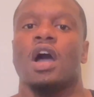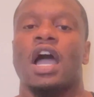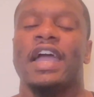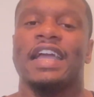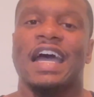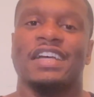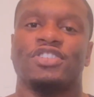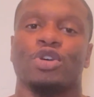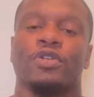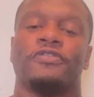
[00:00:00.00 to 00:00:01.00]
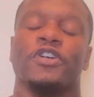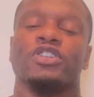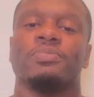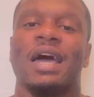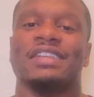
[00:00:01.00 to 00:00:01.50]
All right, guys, so the
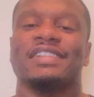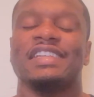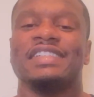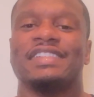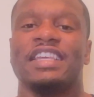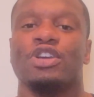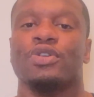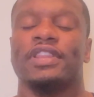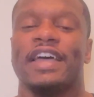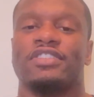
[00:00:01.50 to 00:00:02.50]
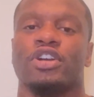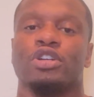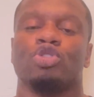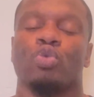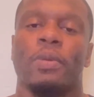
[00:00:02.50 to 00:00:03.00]
first masculine secret that
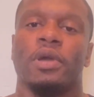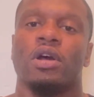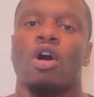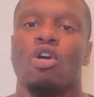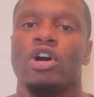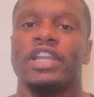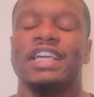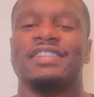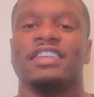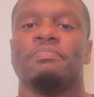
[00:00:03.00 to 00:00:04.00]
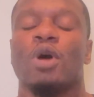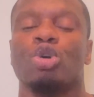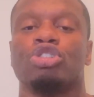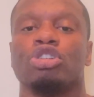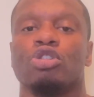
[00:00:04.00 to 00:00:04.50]
turns women on is
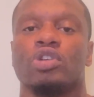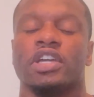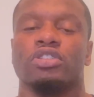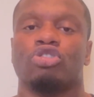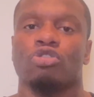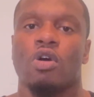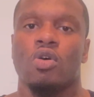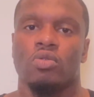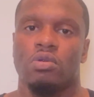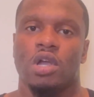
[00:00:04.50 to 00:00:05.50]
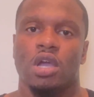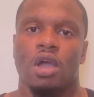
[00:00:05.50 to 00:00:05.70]
emotional control.